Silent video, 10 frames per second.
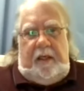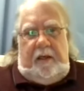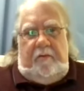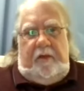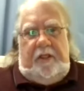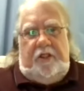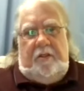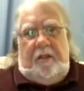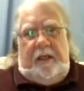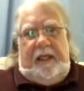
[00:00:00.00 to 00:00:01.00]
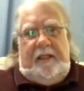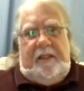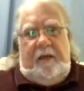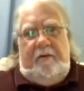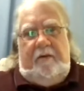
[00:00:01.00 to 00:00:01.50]
which leads
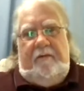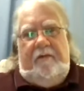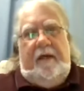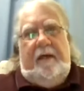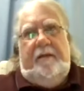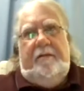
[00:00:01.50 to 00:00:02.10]
out of